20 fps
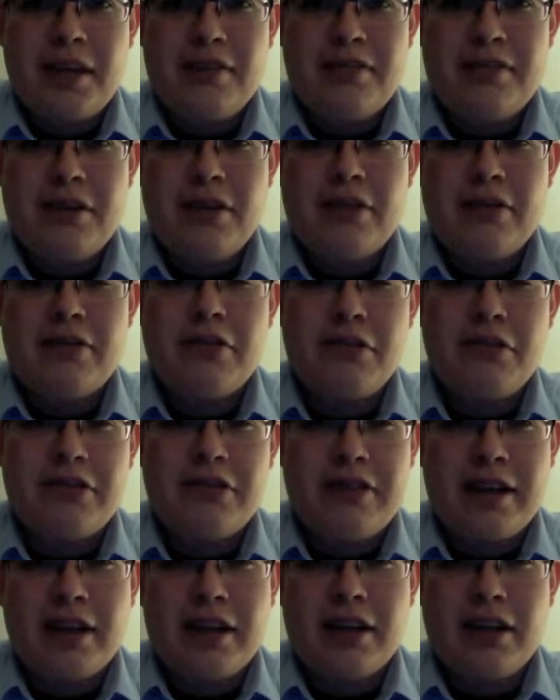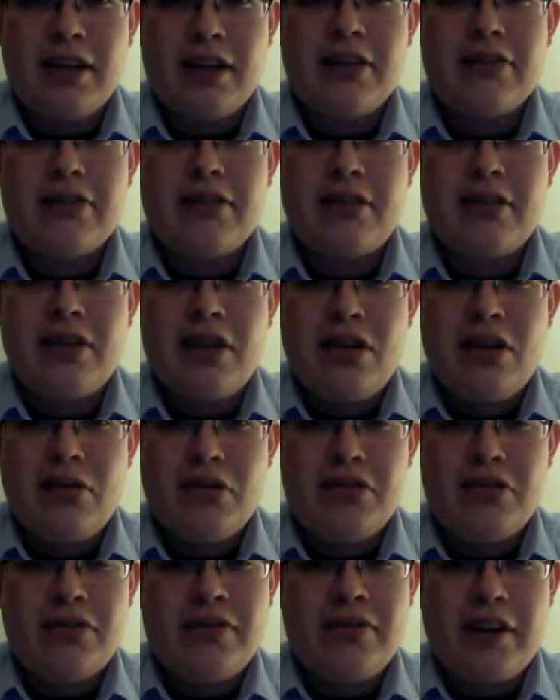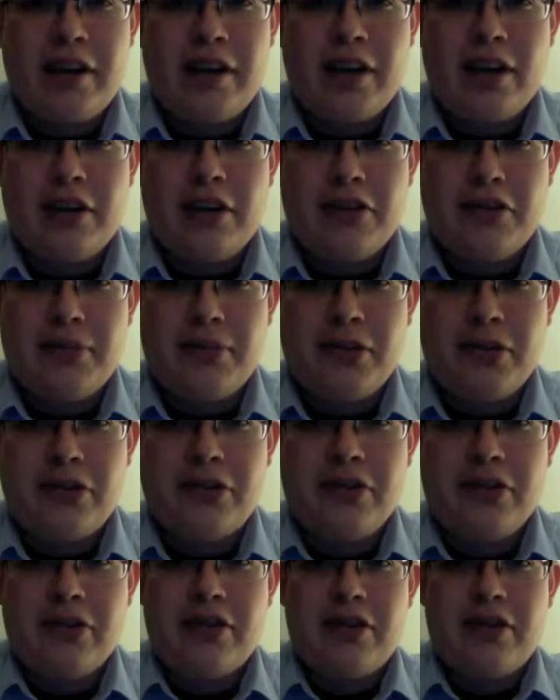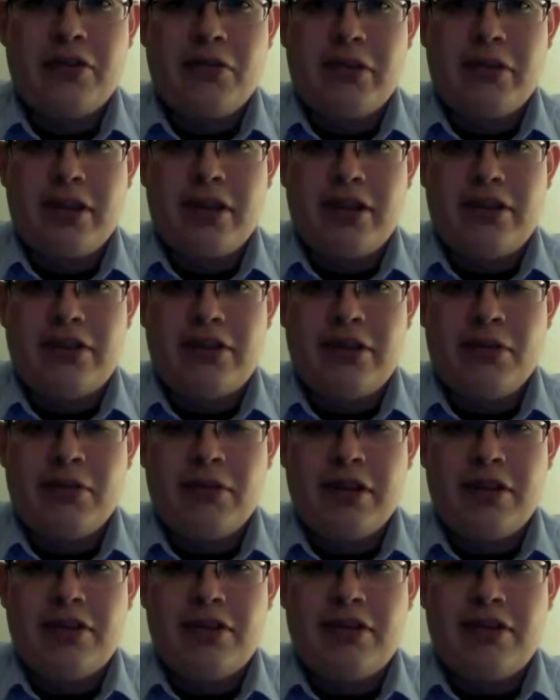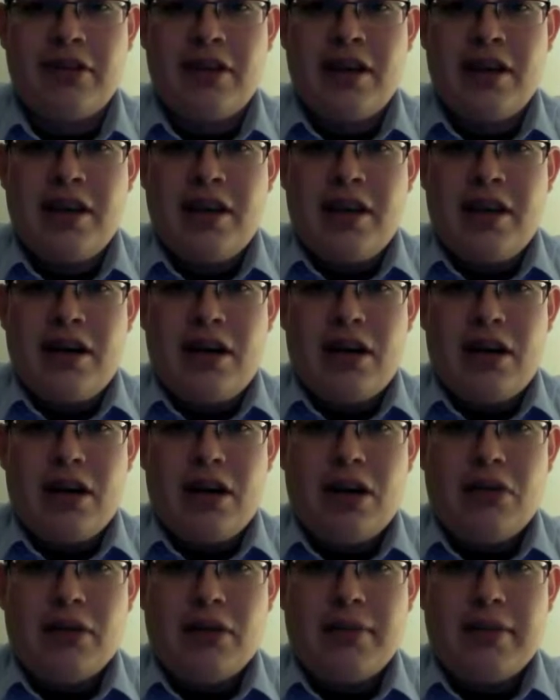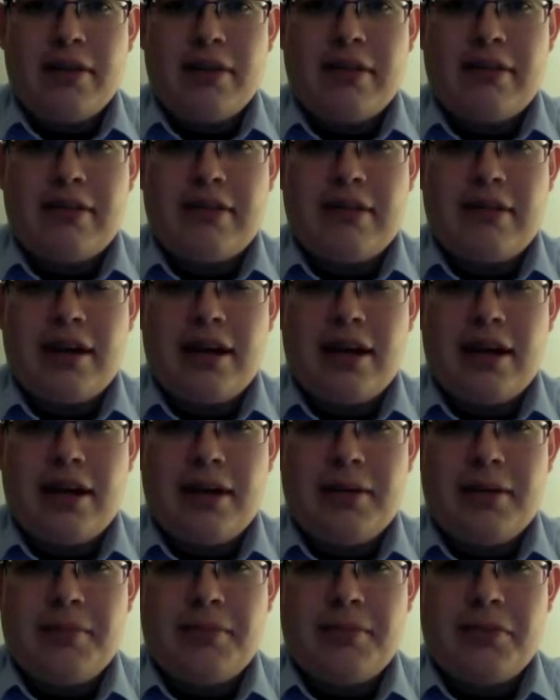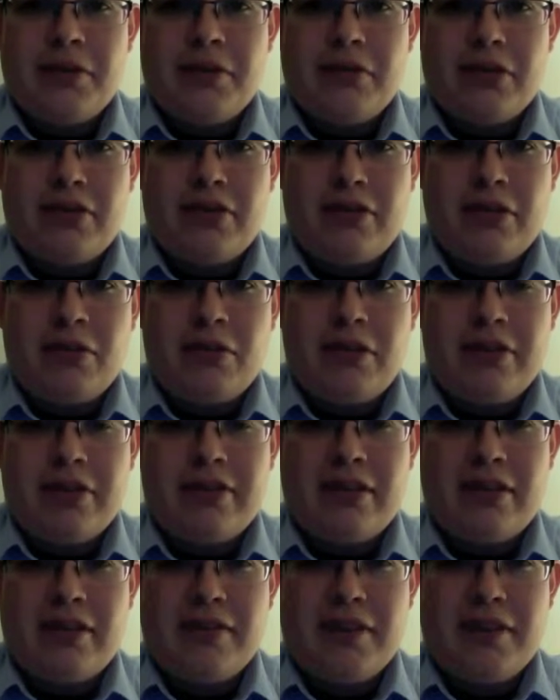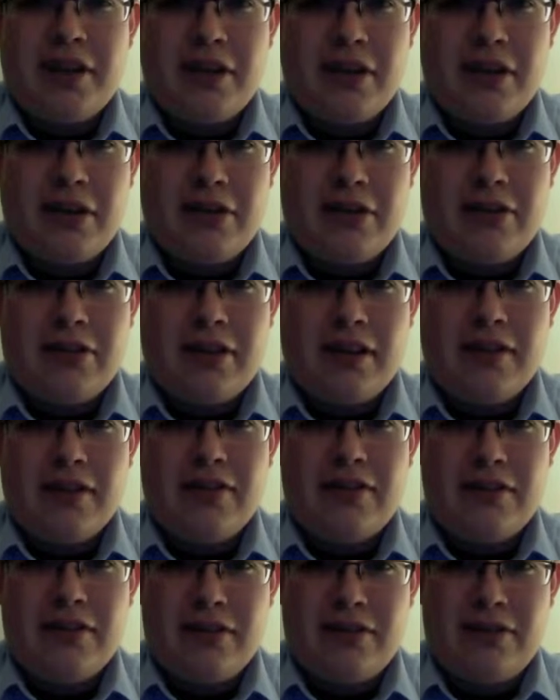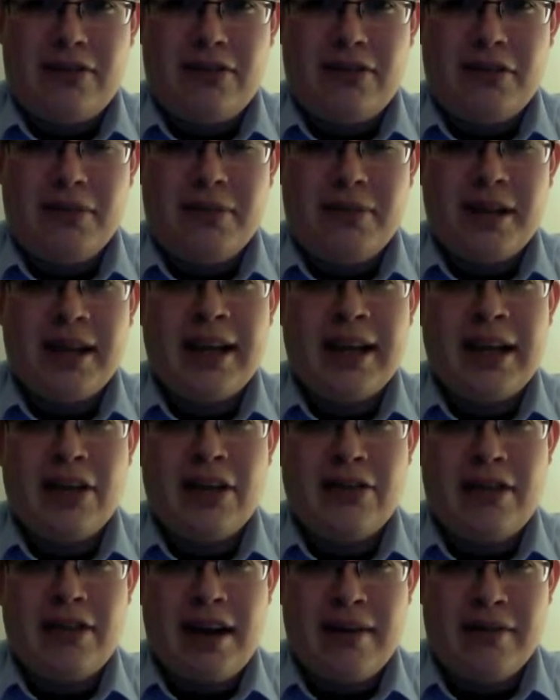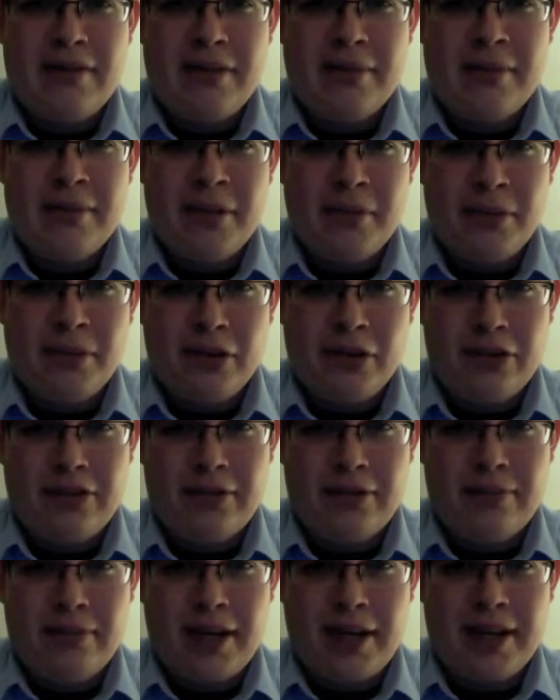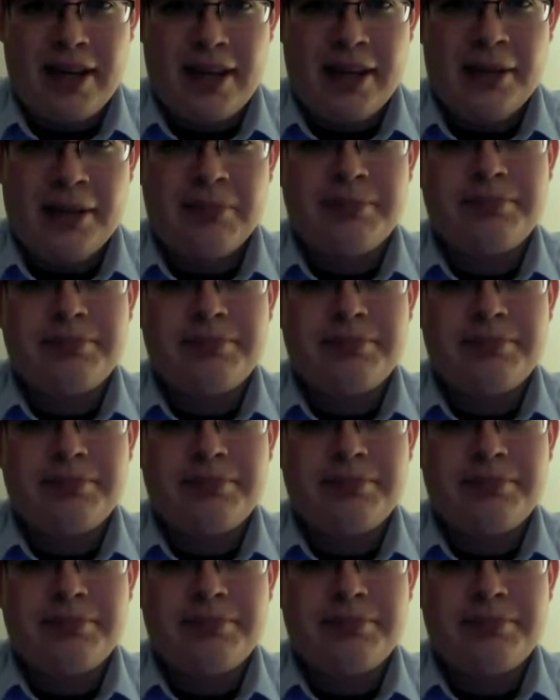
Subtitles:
the suicide clause, which was very controversial, in which a woman's was at risk of killing herself, if she would be allowed to have an abortion by then.